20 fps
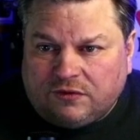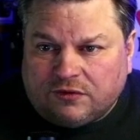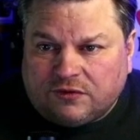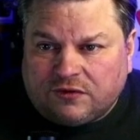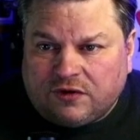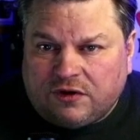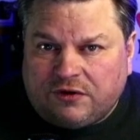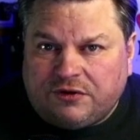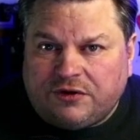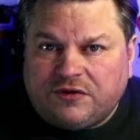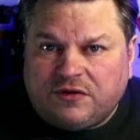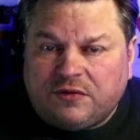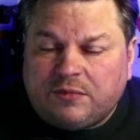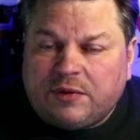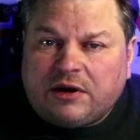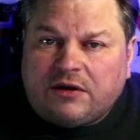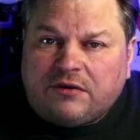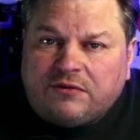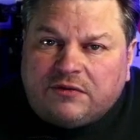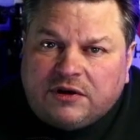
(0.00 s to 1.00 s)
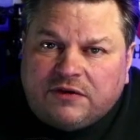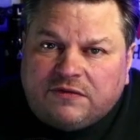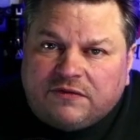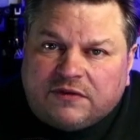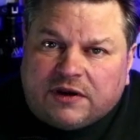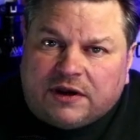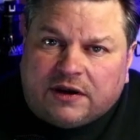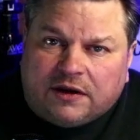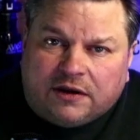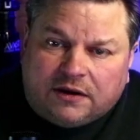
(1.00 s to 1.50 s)
serious about a reef
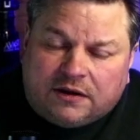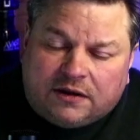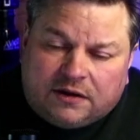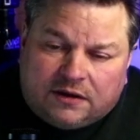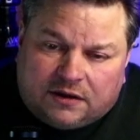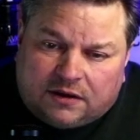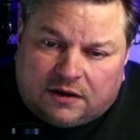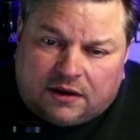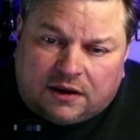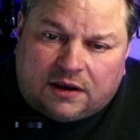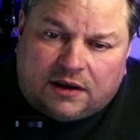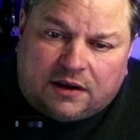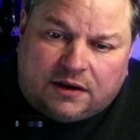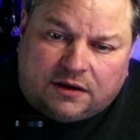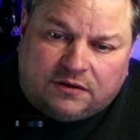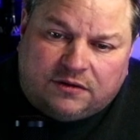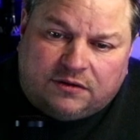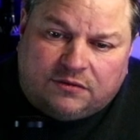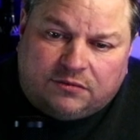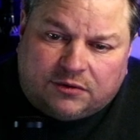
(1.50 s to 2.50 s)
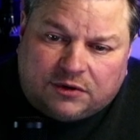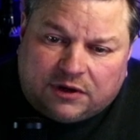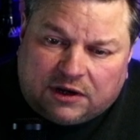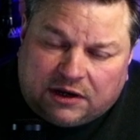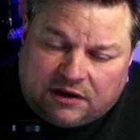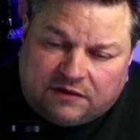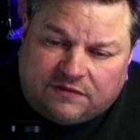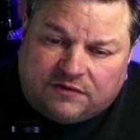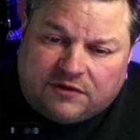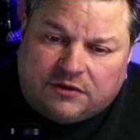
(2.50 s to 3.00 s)
tank and you want to
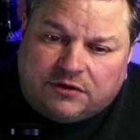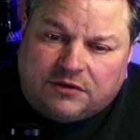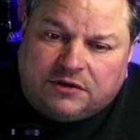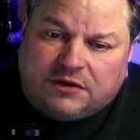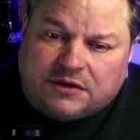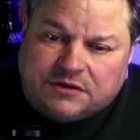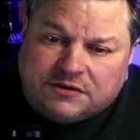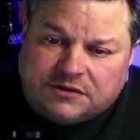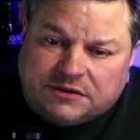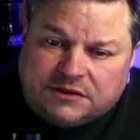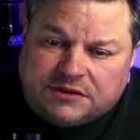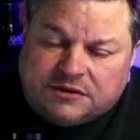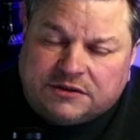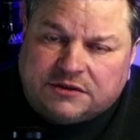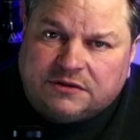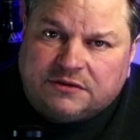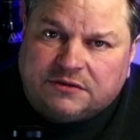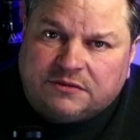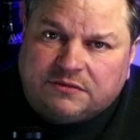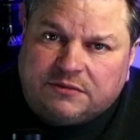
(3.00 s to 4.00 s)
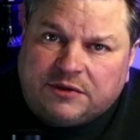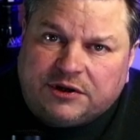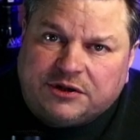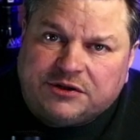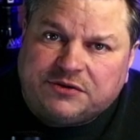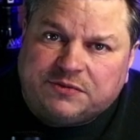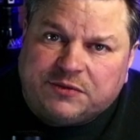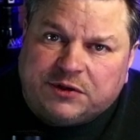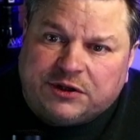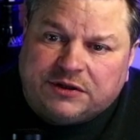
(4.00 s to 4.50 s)
have a good consistent
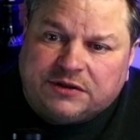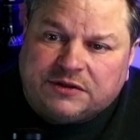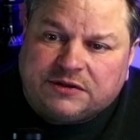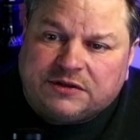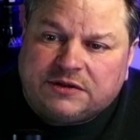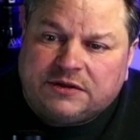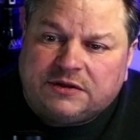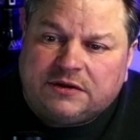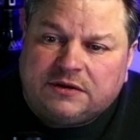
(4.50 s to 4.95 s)
measurement,